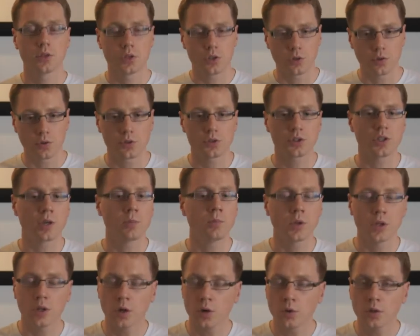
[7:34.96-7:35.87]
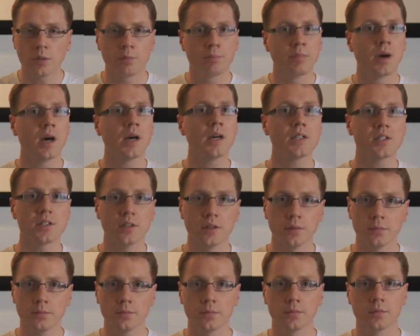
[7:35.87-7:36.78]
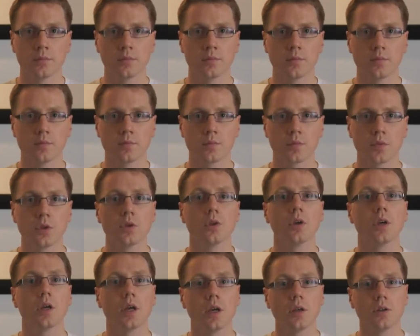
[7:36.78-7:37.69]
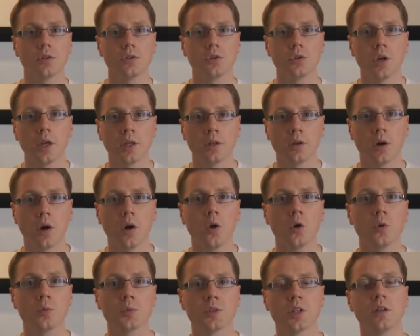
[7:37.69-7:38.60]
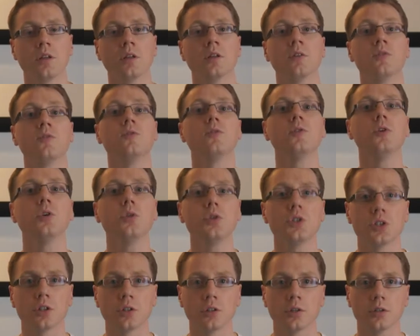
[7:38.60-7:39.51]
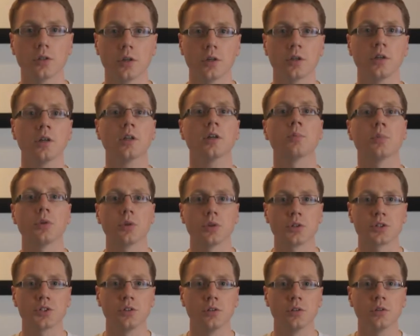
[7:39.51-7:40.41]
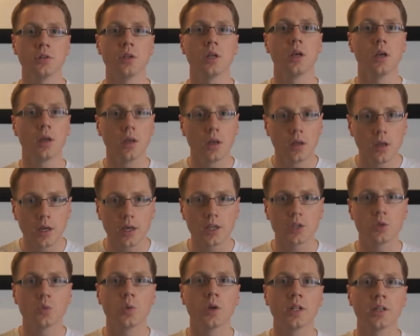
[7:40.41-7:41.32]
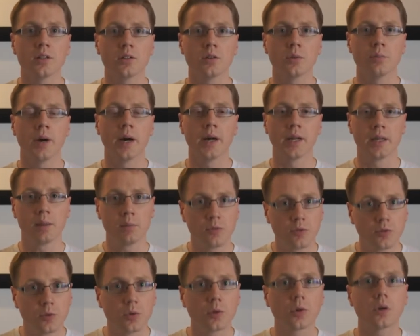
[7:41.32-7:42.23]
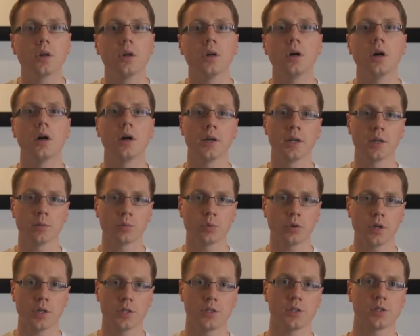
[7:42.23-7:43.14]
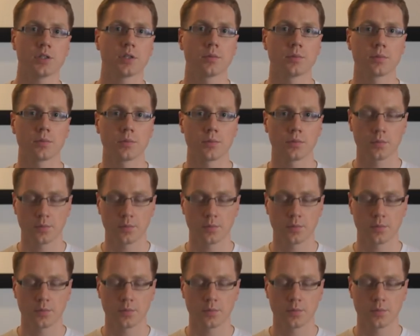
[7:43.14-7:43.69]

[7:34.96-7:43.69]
So someone only buys them in the hopes that in the future another person is willing to buy them for a higher price.